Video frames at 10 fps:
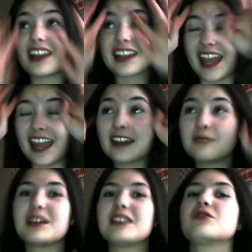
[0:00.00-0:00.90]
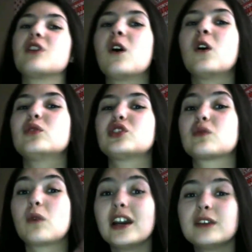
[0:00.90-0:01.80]
like handmade doll, which
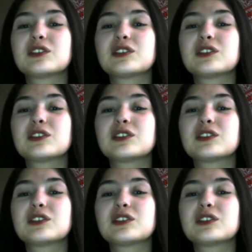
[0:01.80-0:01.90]
is why it